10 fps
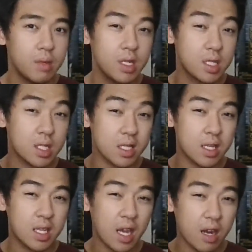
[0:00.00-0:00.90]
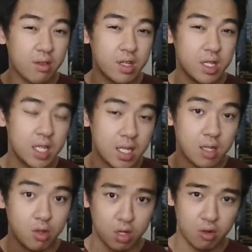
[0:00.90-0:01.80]
is guaranteed
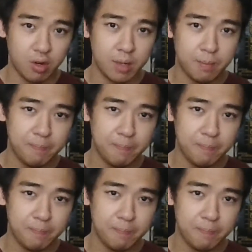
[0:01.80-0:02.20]
to crit.